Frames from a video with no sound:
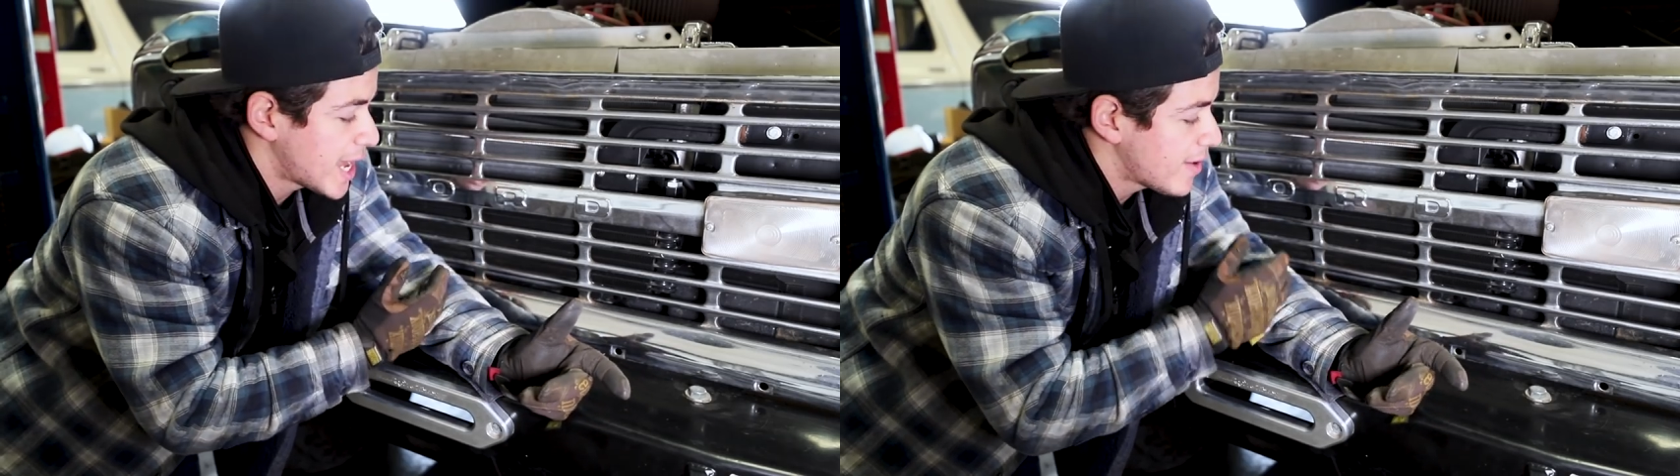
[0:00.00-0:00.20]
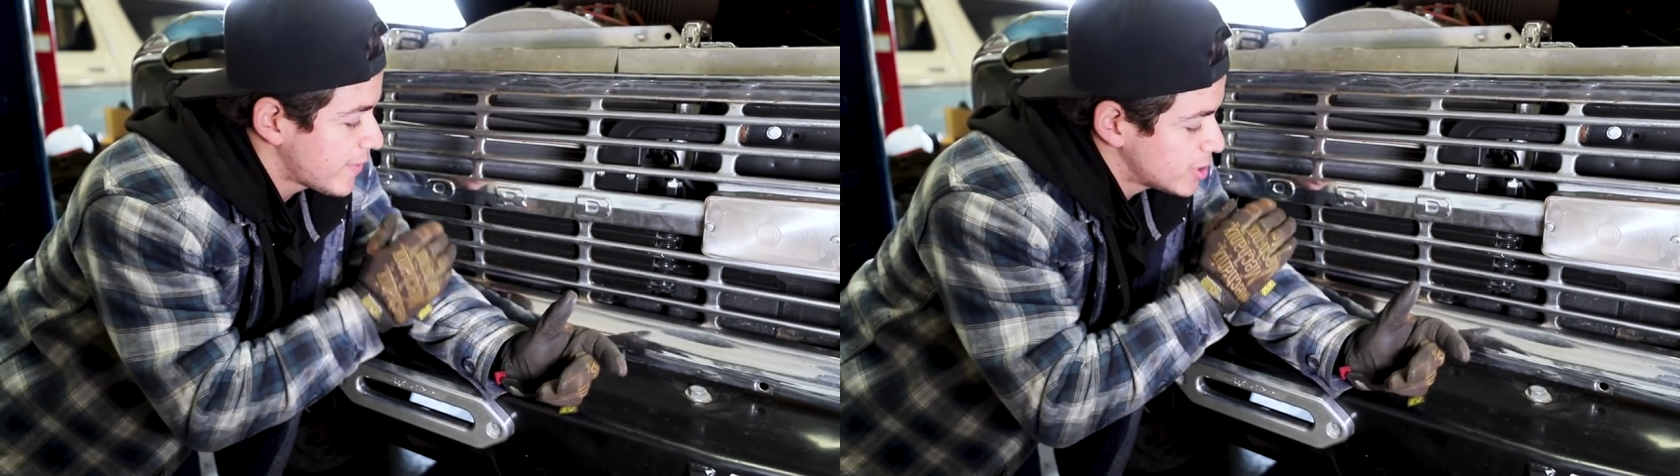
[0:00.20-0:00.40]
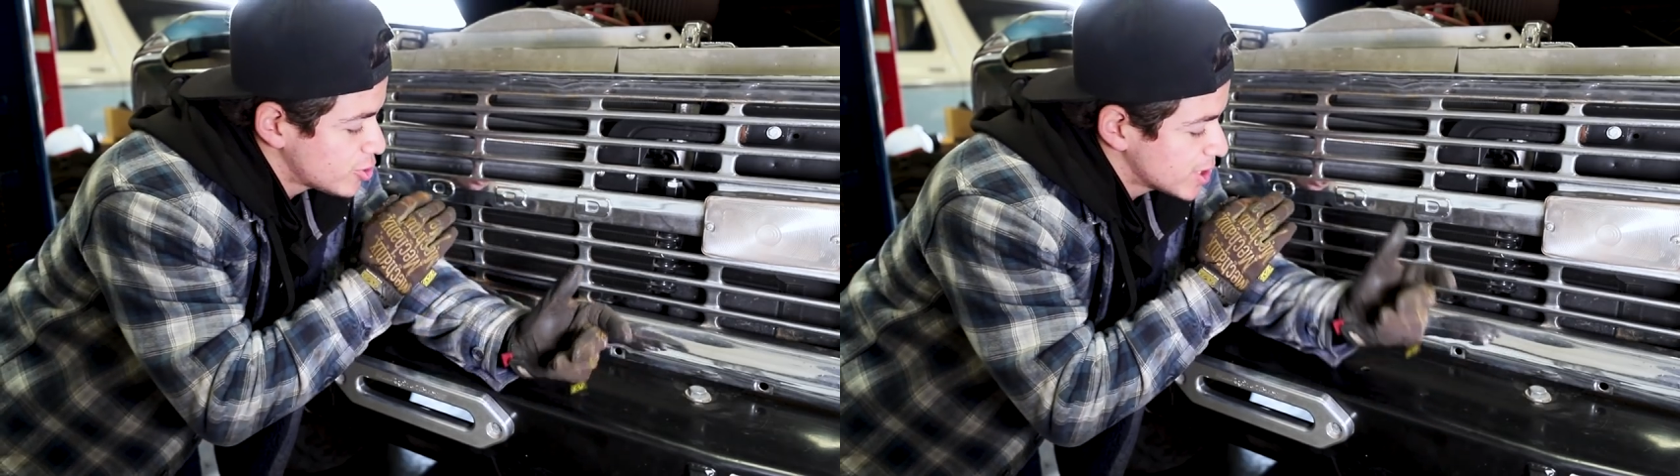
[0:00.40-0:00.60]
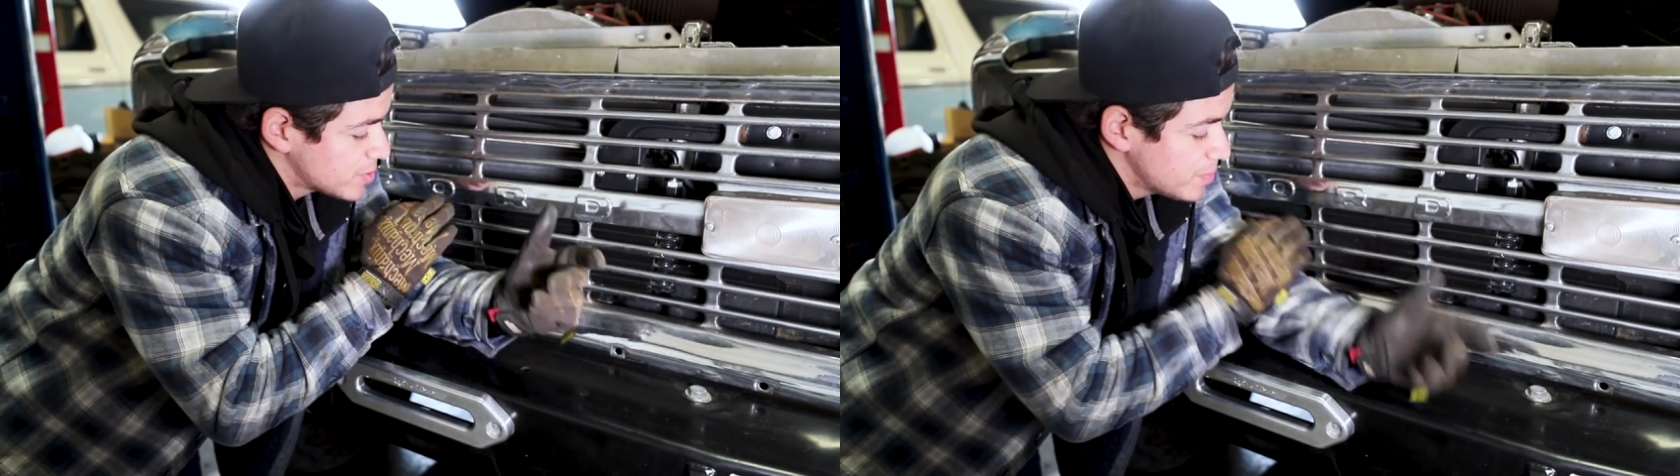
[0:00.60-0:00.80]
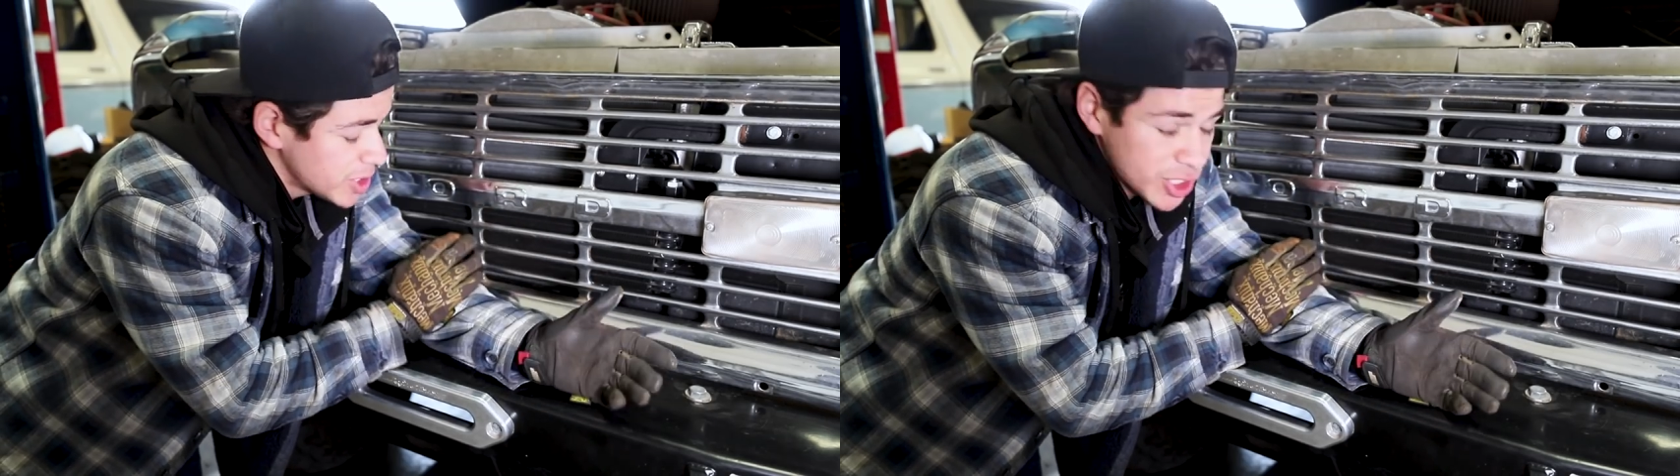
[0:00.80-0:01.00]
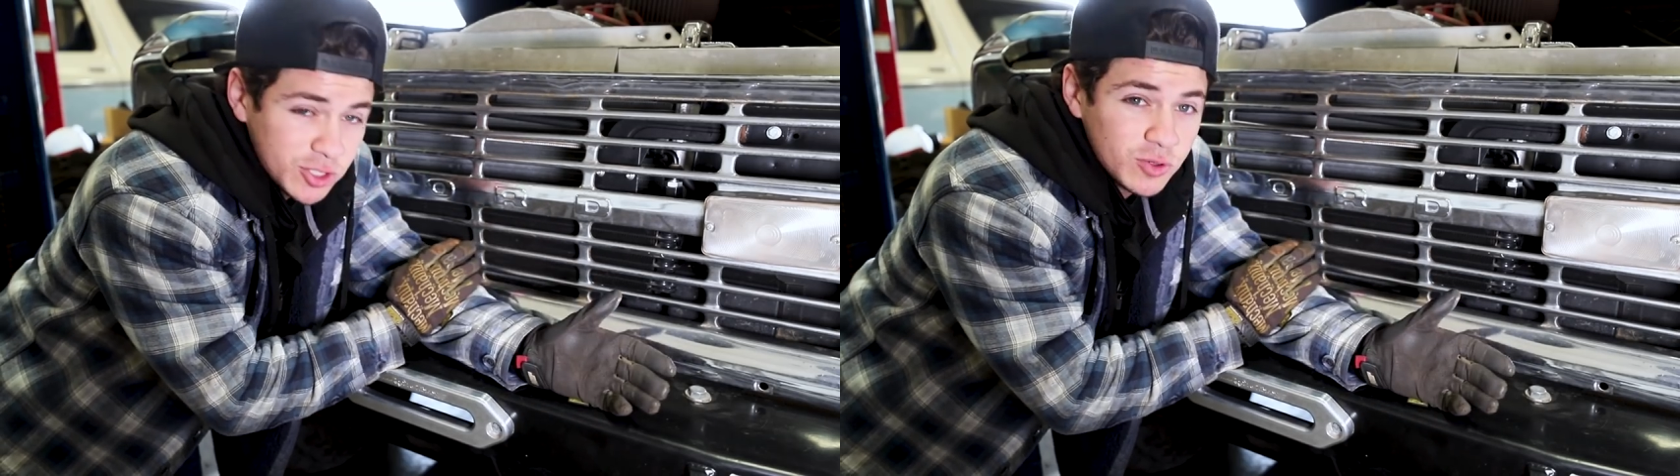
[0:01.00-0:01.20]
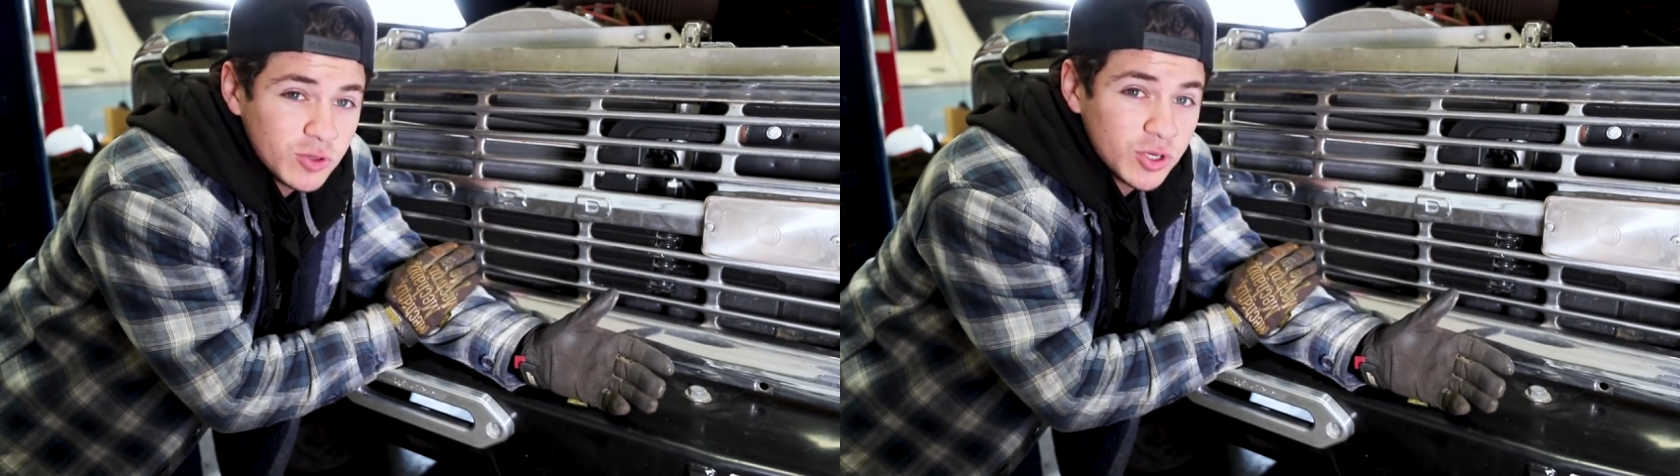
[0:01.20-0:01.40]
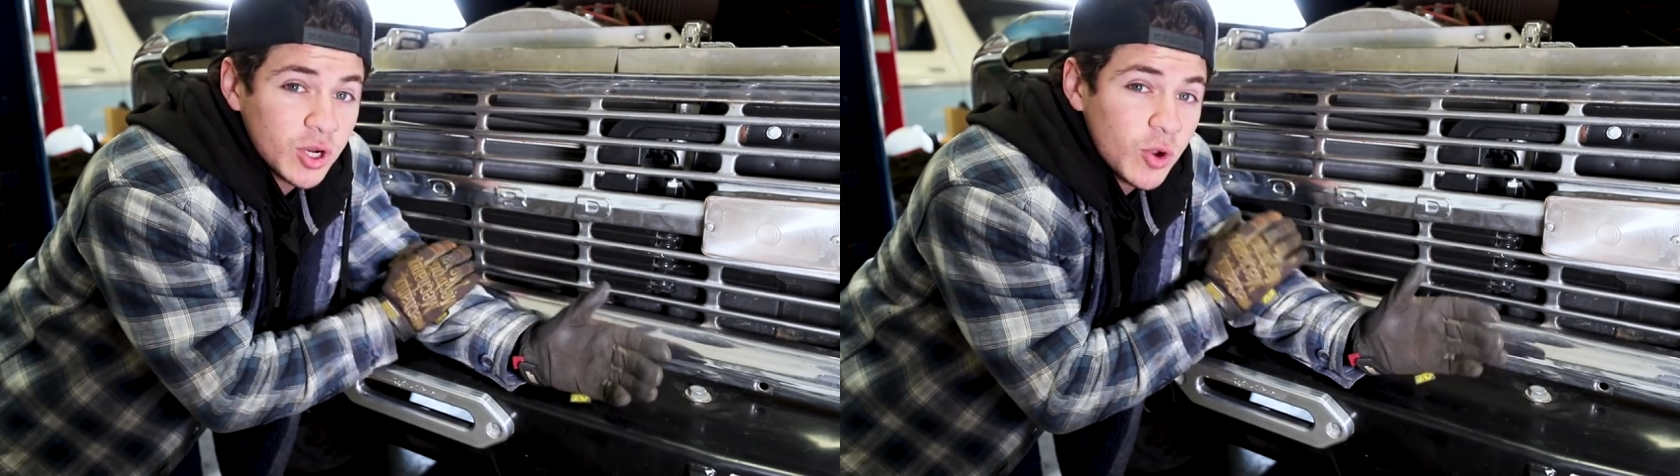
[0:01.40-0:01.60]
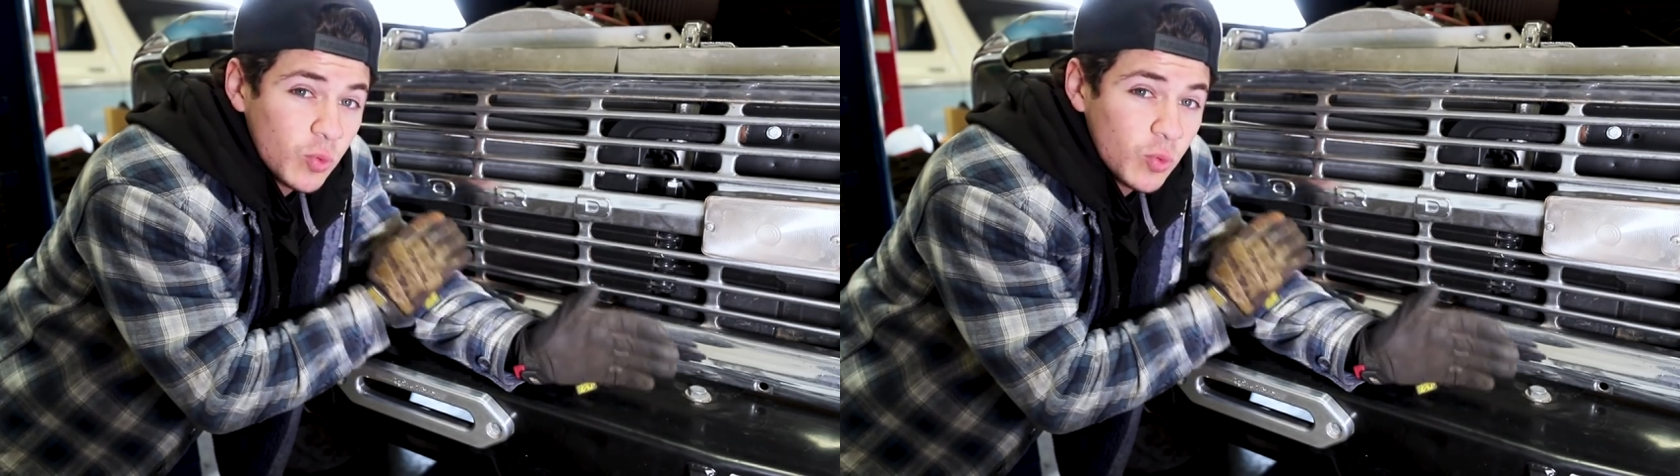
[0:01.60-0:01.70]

have a transmission cooler